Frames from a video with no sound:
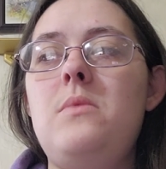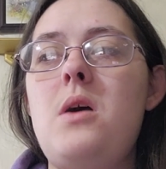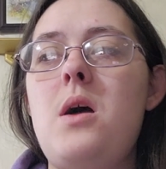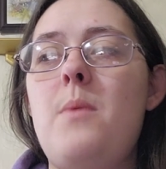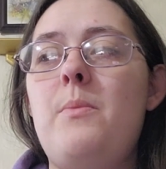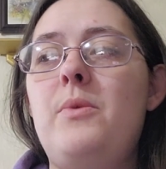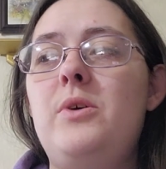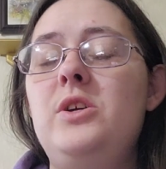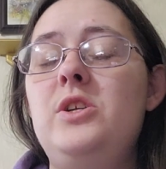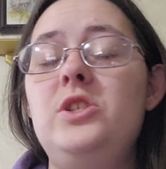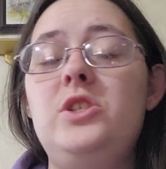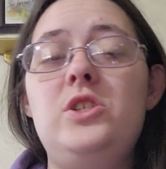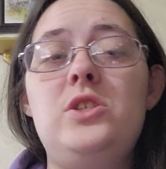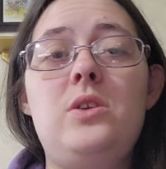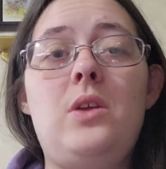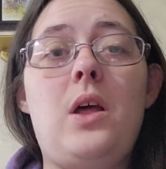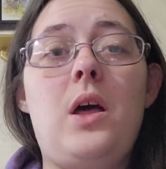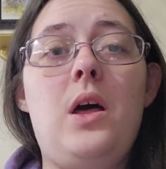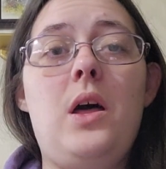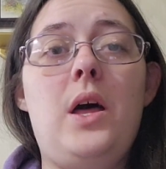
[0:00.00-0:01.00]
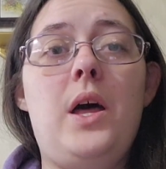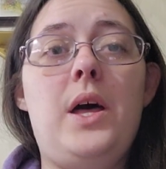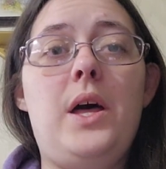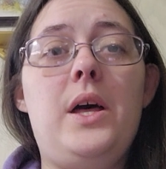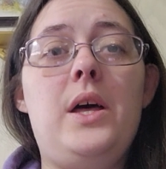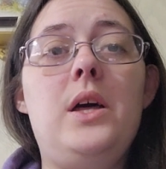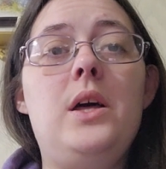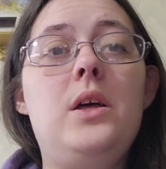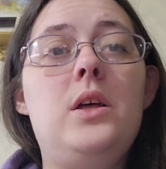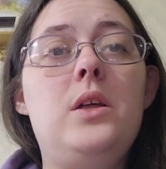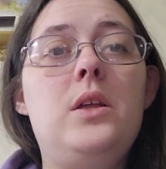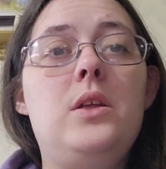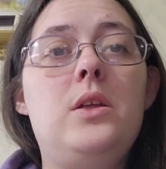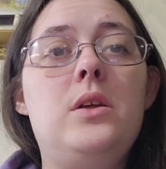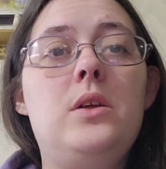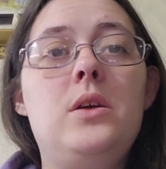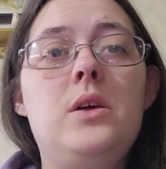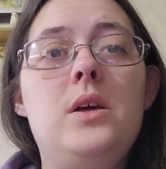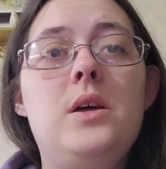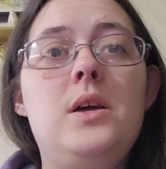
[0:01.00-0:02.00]
going to
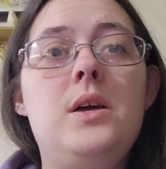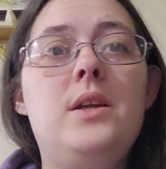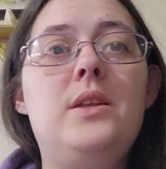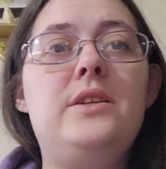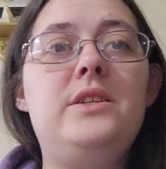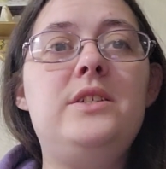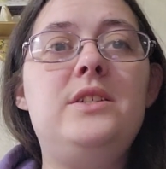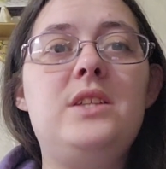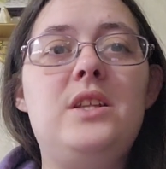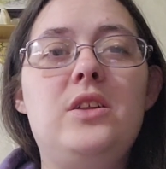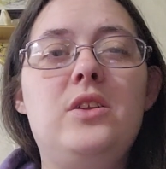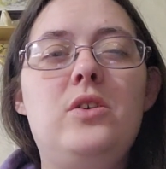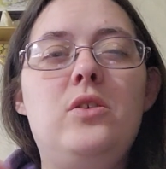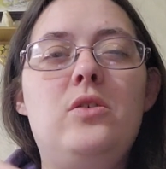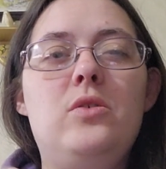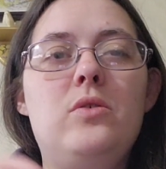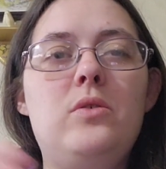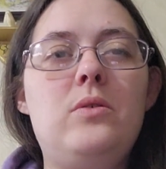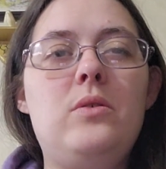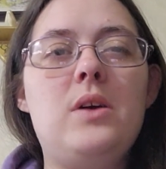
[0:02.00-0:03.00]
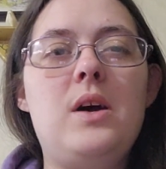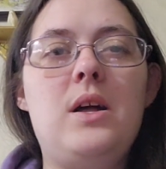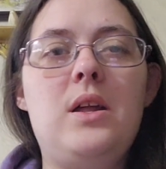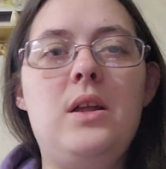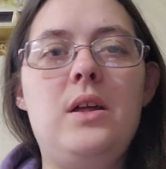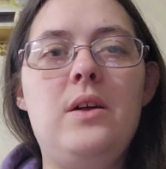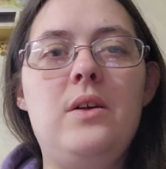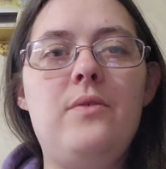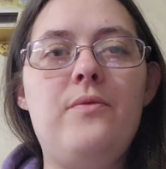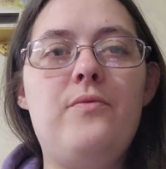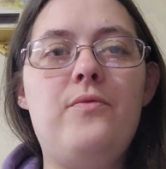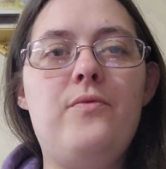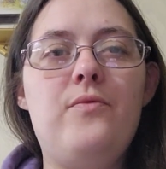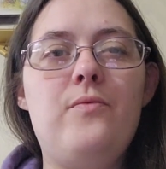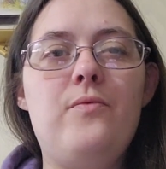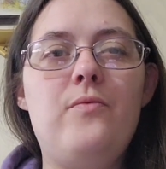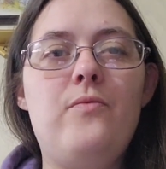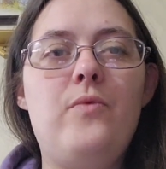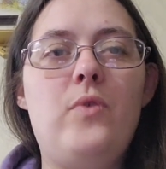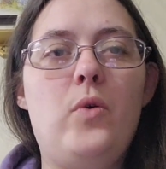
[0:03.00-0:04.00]
just a little kind of
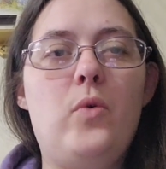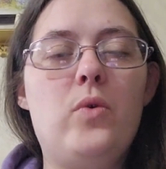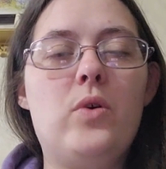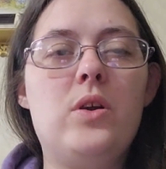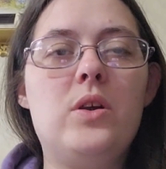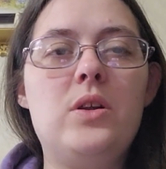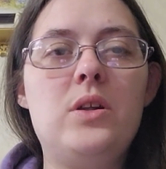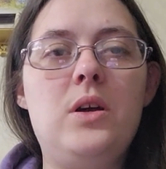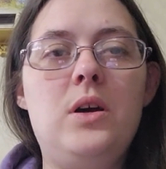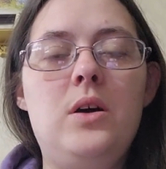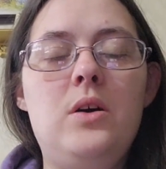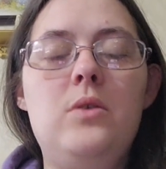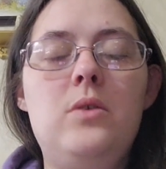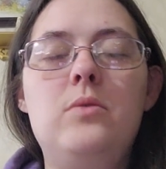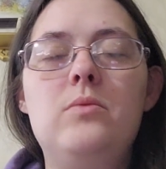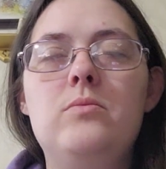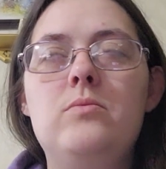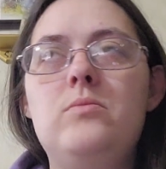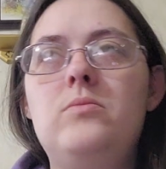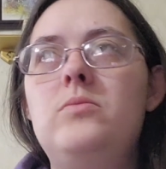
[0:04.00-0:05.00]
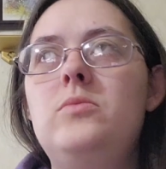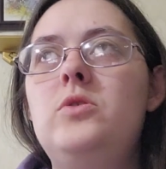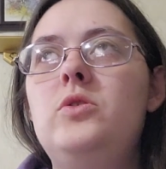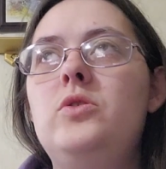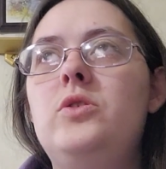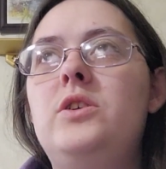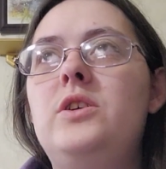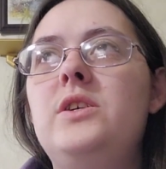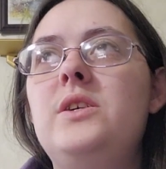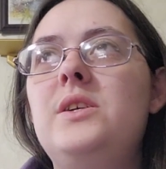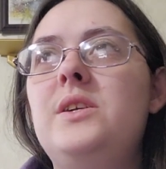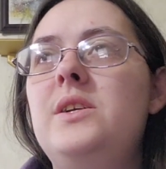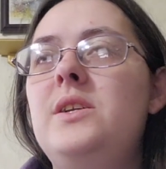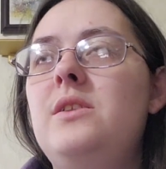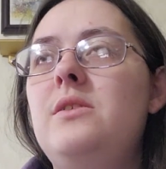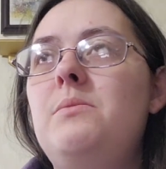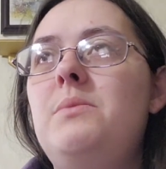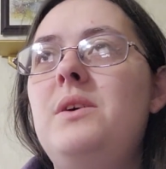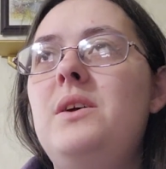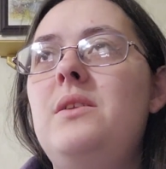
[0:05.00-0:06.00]
forward to it
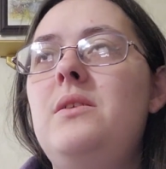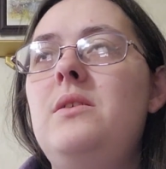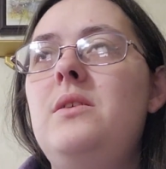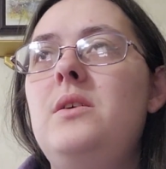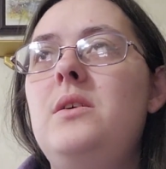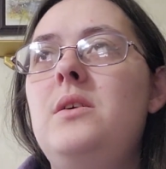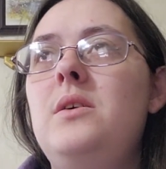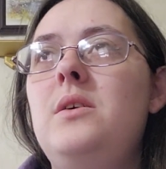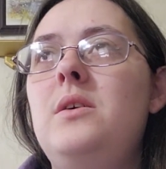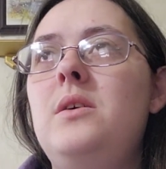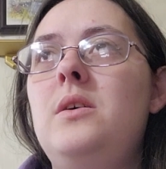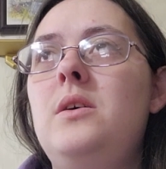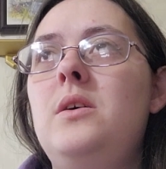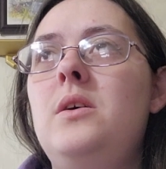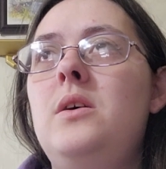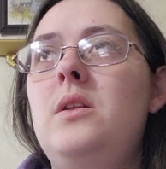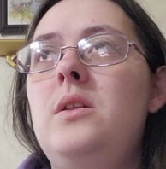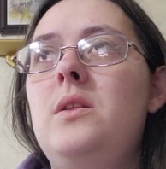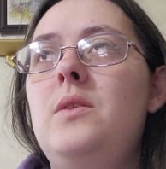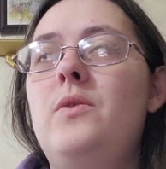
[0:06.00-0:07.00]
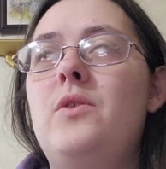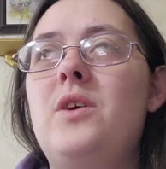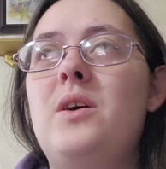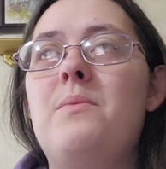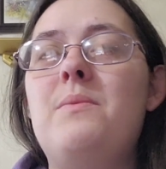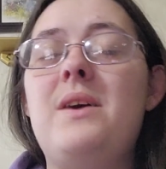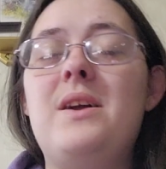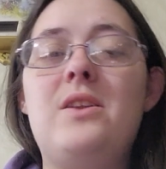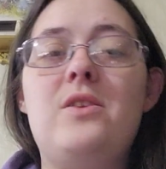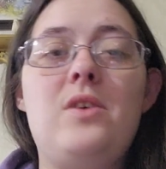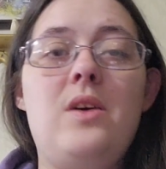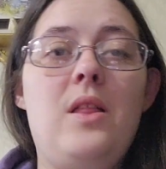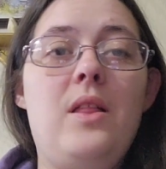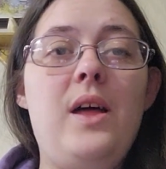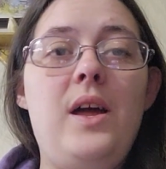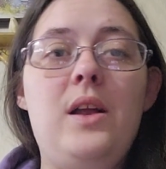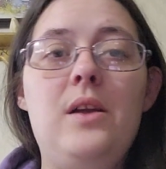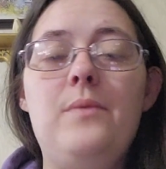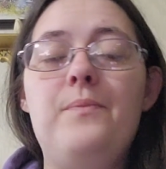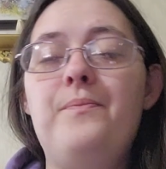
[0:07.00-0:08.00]
a little bit. Then we'll come back to it
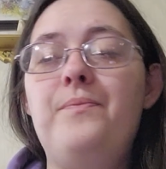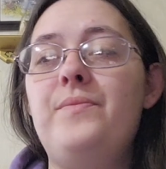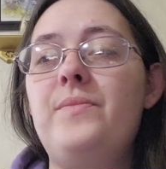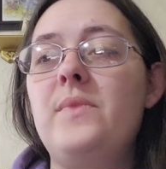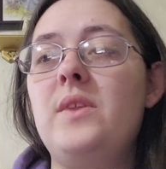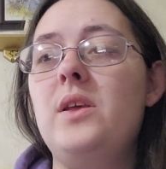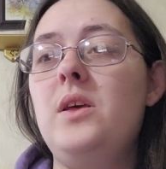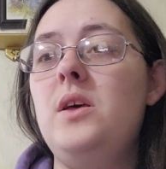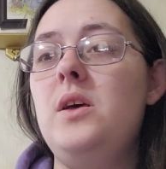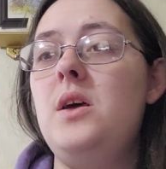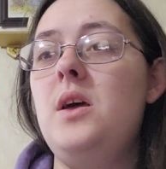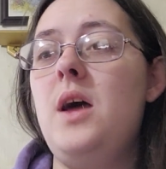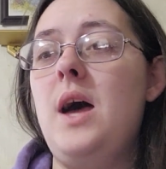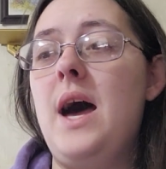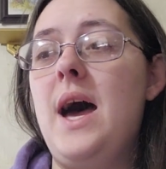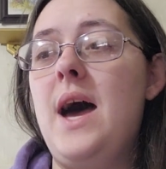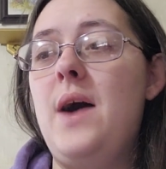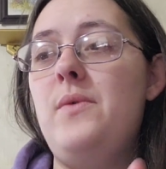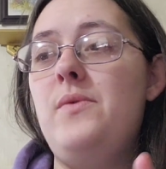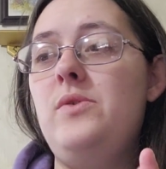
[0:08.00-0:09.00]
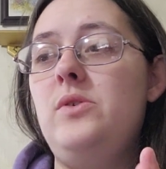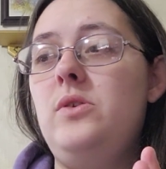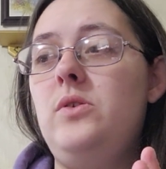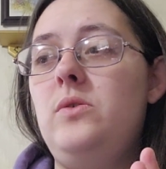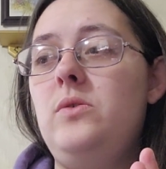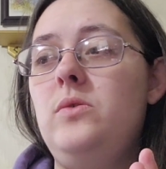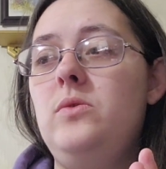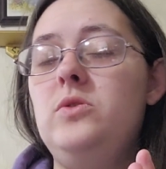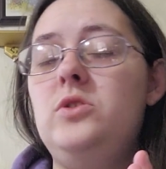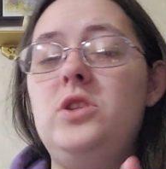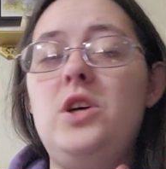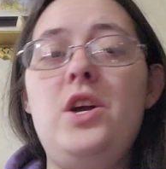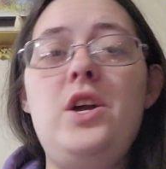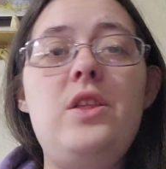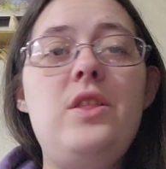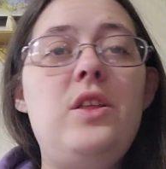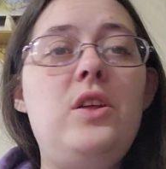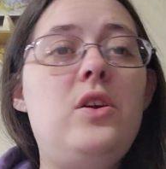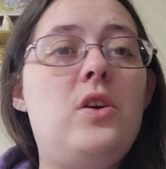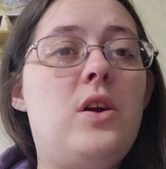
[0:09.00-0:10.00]
later. I will show
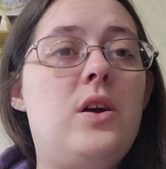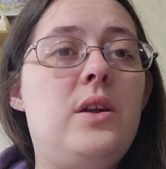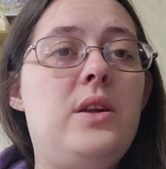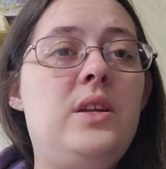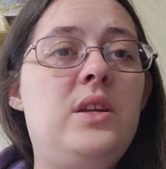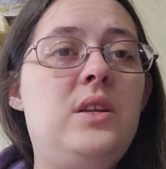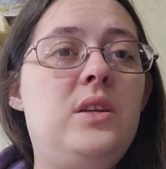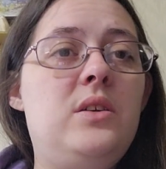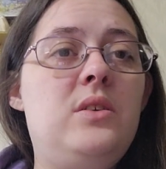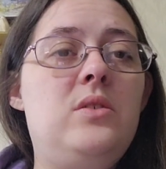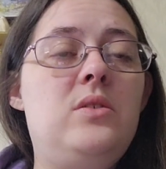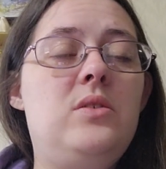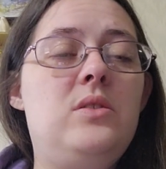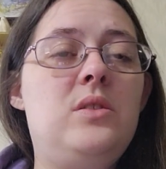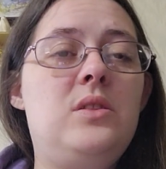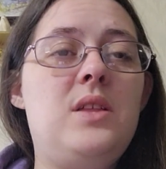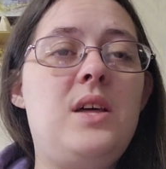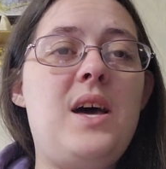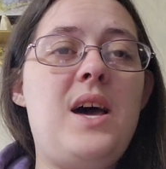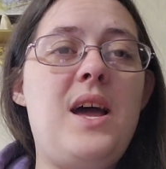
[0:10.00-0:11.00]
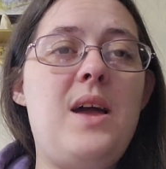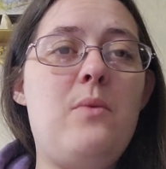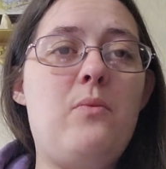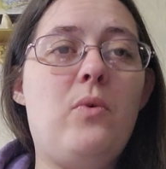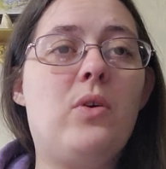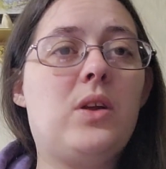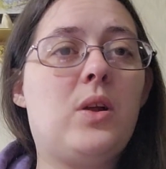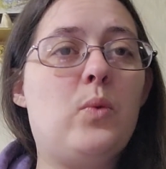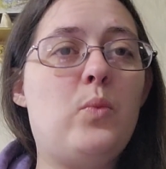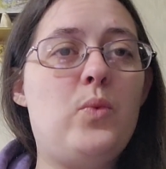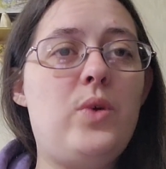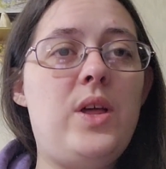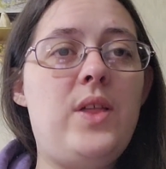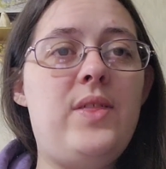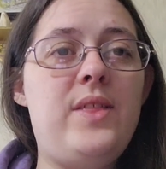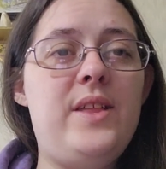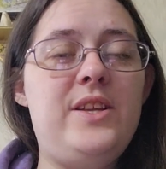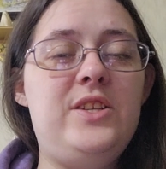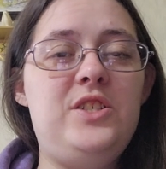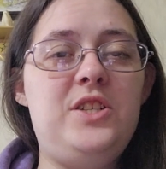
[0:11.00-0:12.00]
you the yarn that I am working
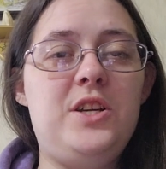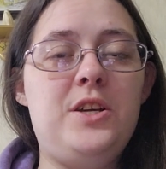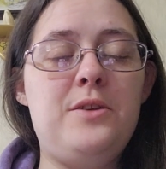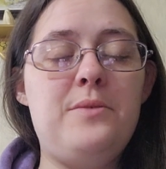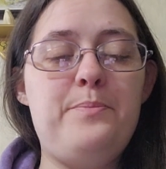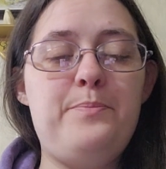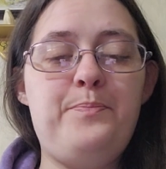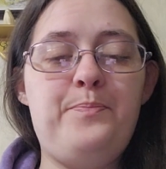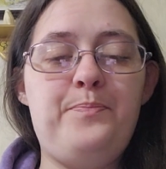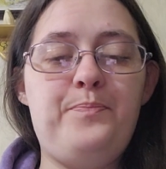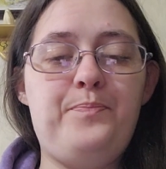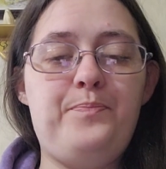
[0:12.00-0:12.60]
with this year